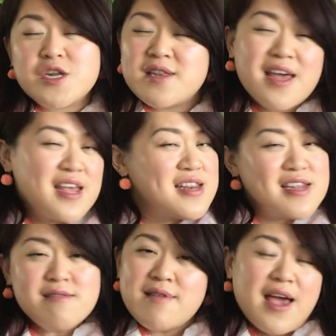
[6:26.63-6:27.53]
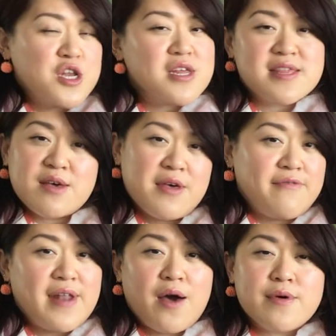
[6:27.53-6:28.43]
that they didn't actually steal their
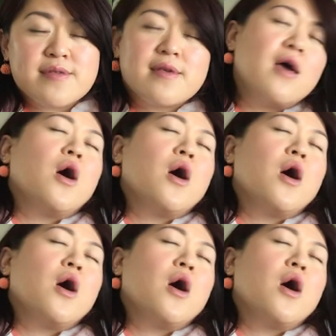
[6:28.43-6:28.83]
flowers,